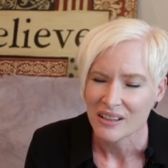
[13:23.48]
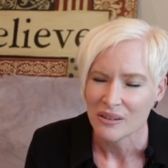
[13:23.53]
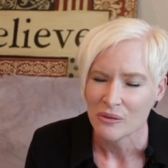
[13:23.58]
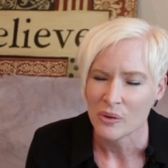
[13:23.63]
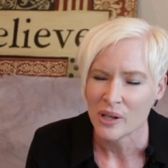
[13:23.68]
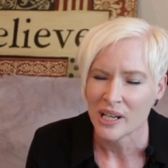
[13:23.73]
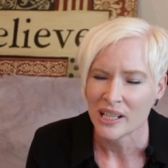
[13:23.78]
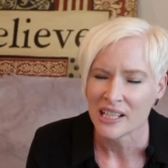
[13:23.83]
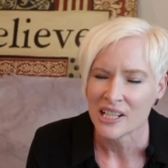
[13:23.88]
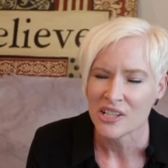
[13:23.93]

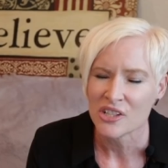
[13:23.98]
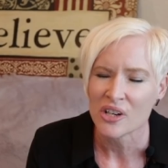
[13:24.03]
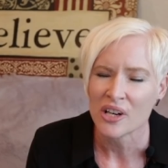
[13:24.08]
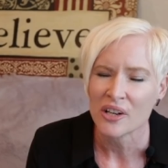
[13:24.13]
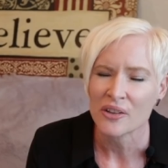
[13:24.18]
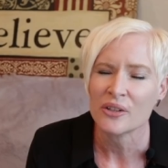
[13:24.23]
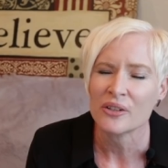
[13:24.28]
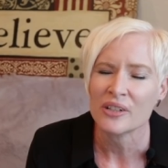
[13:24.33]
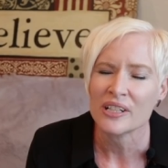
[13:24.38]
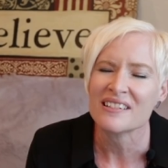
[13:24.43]
when each
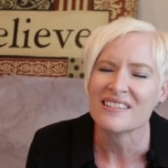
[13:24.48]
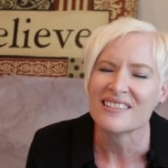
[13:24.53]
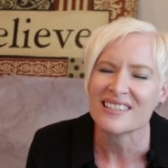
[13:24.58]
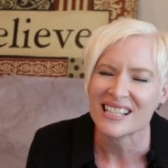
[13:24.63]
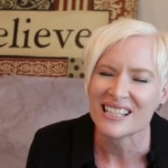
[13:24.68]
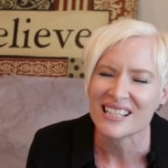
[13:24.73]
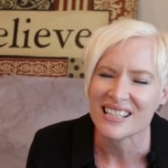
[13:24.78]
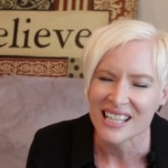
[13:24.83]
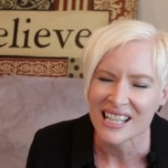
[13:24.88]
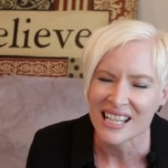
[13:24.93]
other is
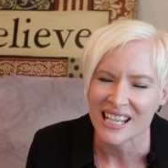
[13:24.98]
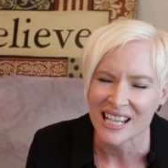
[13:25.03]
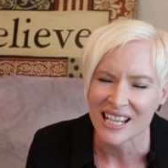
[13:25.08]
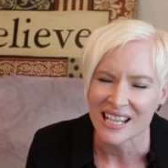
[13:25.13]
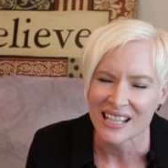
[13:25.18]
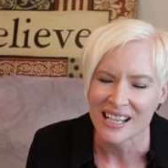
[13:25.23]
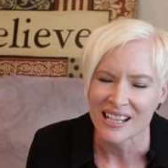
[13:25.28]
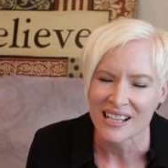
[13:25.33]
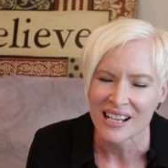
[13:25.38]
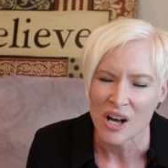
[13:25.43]
in
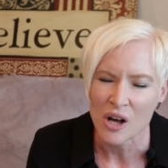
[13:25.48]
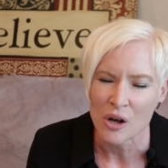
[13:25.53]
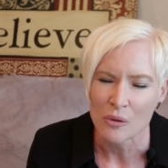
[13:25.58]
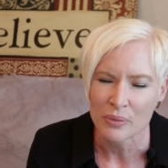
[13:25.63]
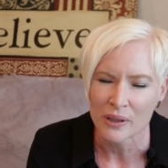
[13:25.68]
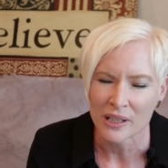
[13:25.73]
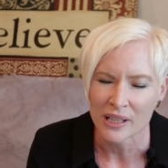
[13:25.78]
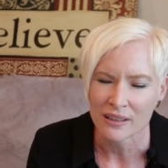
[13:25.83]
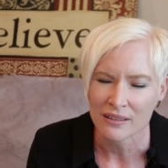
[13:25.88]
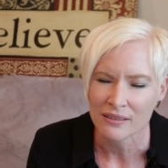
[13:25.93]
need and
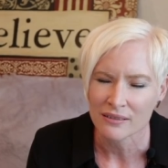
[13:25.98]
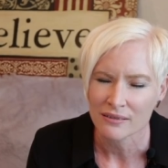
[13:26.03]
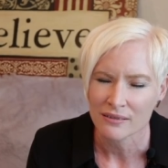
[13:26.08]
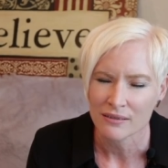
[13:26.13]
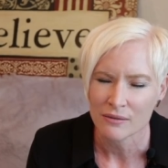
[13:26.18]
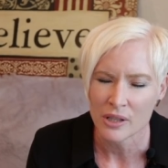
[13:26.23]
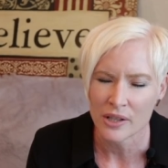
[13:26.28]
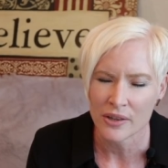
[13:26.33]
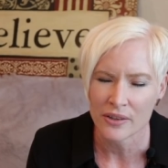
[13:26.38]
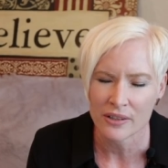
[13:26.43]
helping,
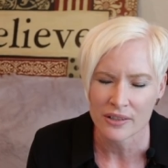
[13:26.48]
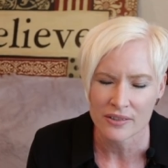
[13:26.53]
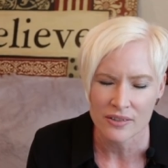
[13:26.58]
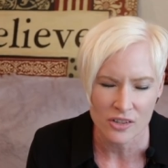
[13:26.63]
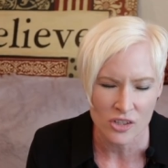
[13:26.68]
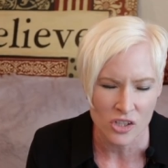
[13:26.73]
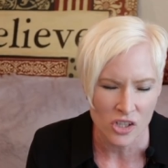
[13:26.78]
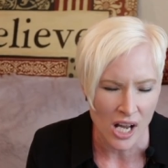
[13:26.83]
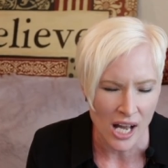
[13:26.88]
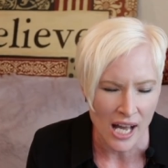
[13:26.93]
whether it's
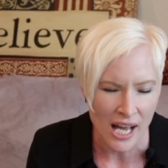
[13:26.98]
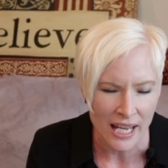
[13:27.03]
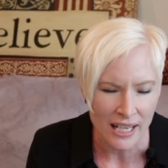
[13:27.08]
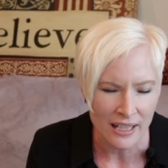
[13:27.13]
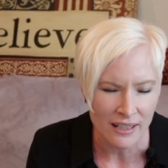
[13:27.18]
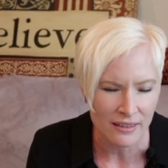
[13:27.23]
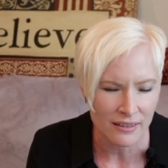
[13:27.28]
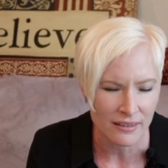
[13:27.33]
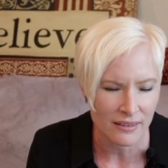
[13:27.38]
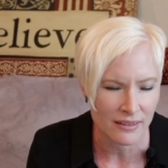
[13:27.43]
a
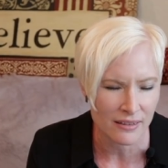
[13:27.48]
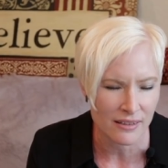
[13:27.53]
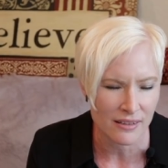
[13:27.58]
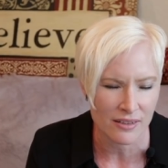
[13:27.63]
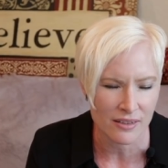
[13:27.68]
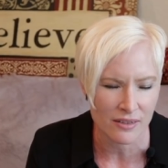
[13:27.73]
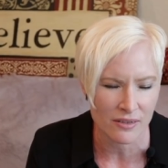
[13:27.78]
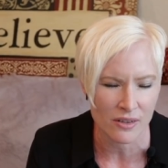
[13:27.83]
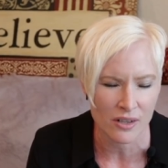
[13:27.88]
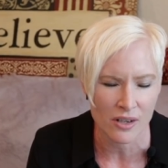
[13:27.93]

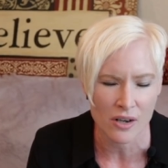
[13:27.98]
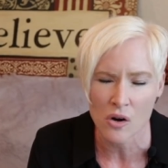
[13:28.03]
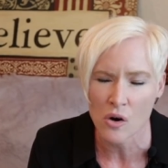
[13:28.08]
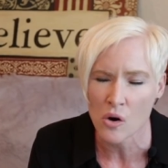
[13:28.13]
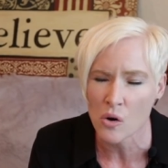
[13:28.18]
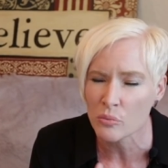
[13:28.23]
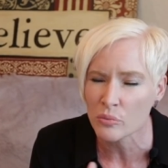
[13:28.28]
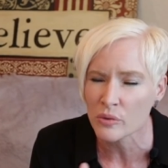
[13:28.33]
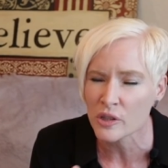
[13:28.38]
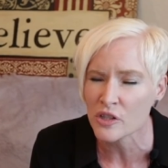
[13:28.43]
child or a
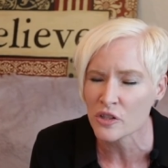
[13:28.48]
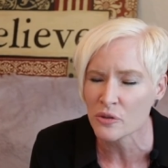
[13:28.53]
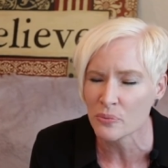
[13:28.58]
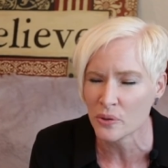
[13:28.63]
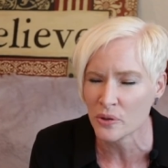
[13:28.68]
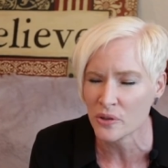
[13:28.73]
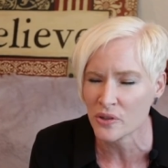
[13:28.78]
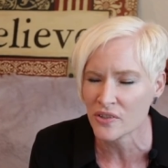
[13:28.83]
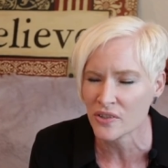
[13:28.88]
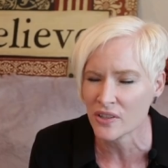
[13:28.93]
homeless
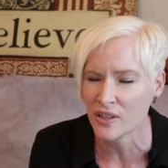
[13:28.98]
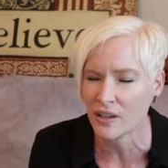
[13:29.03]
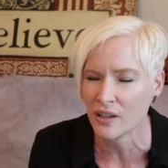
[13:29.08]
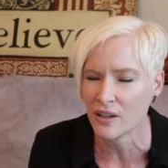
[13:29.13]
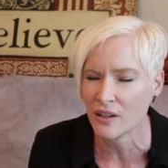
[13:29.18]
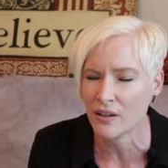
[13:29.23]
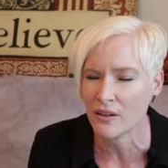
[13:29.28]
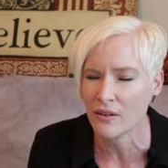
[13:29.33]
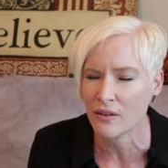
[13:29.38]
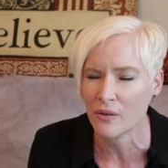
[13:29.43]

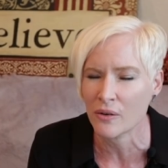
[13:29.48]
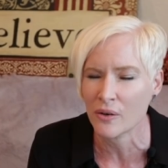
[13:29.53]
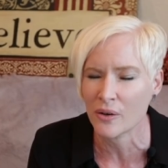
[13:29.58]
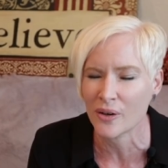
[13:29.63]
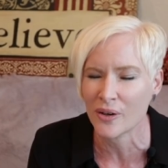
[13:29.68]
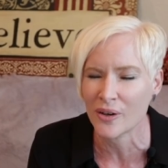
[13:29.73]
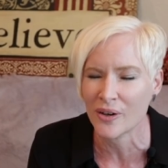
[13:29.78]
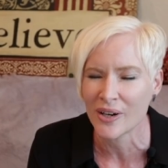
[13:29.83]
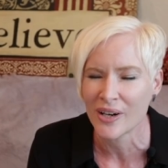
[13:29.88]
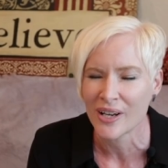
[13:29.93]
person
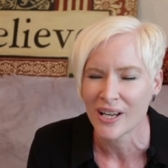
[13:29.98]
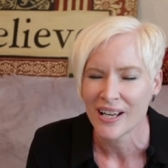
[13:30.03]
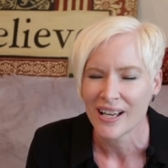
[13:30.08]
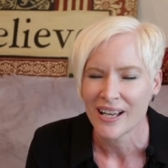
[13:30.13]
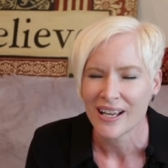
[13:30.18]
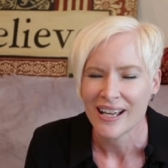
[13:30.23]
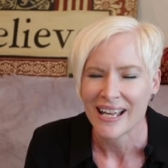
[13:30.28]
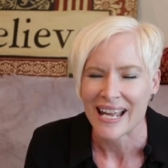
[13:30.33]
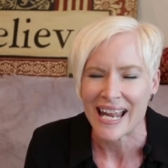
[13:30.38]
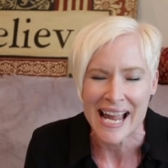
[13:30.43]
or
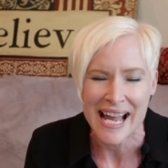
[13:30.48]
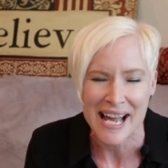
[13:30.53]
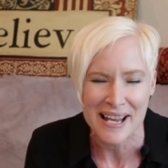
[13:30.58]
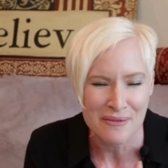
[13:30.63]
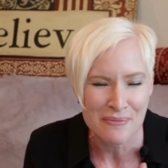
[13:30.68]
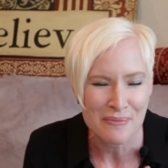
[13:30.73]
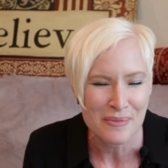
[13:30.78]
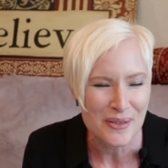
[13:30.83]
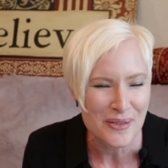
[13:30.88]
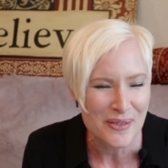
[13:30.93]

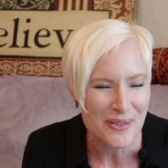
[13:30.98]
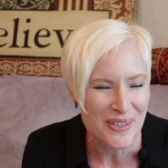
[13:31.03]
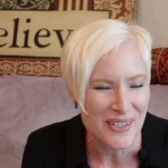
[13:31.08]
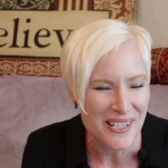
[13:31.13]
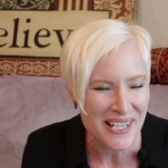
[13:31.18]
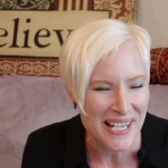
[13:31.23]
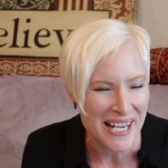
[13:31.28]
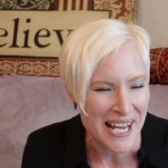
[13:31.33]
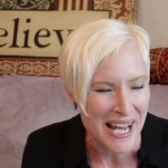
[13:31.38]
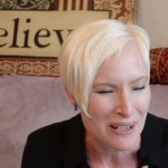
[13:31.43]
animals,
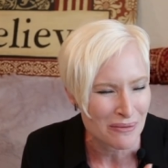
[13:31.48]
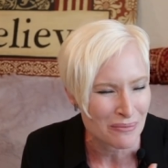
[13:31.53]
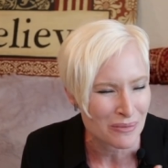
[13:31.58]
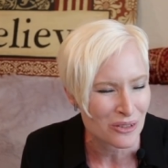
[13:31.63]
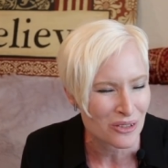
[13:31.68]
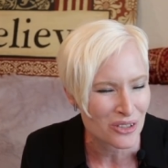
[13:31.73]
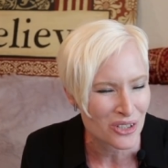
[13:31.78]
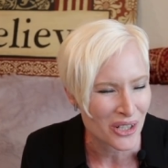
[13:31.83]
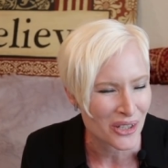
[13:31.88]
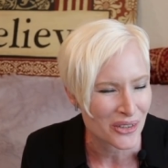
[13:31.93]
an
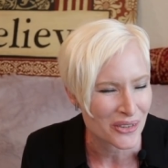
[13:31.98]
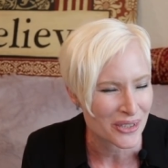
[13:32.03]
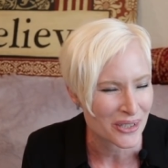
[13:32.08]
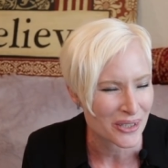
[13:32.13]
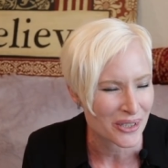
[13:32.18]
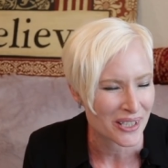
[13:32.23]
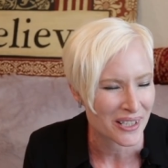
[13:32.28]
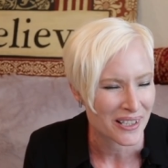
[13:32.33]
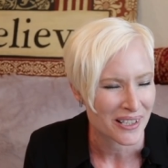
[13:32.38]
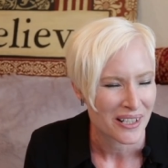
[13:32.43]
animal
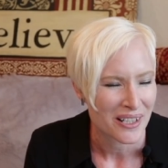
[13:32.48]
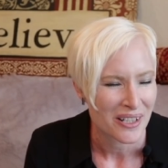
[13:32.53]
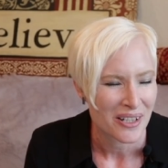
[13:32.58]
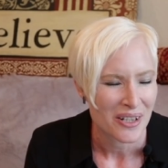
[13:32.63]
shelter,